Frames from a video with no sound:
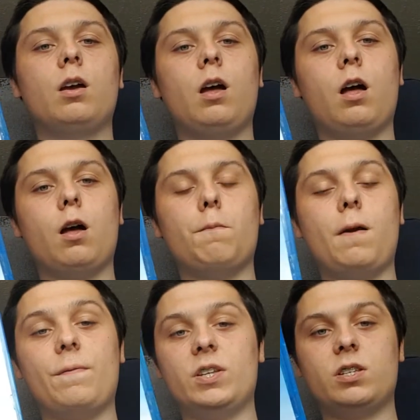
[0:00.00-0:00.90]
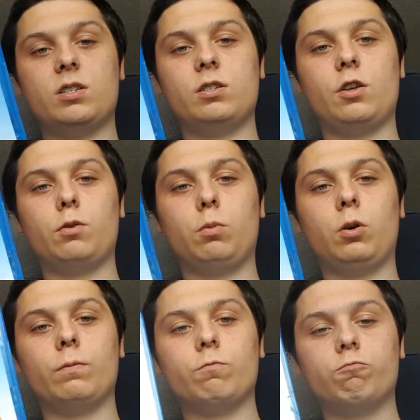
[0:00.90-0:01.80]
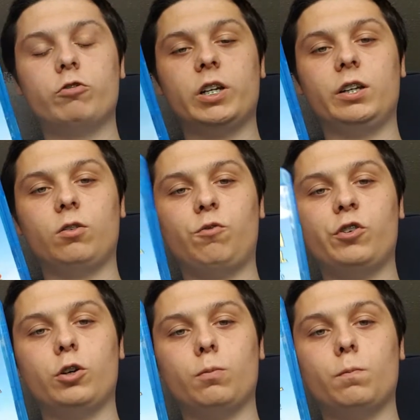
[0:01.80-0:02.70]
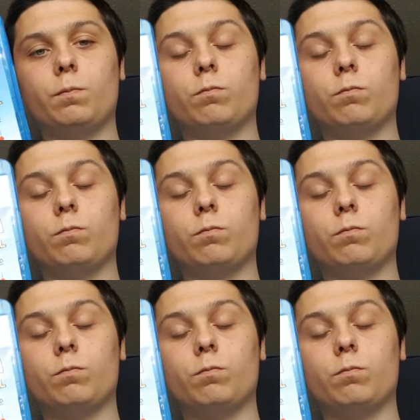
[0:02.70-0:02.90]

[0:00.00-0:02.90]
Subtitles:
and this is another one, really good film.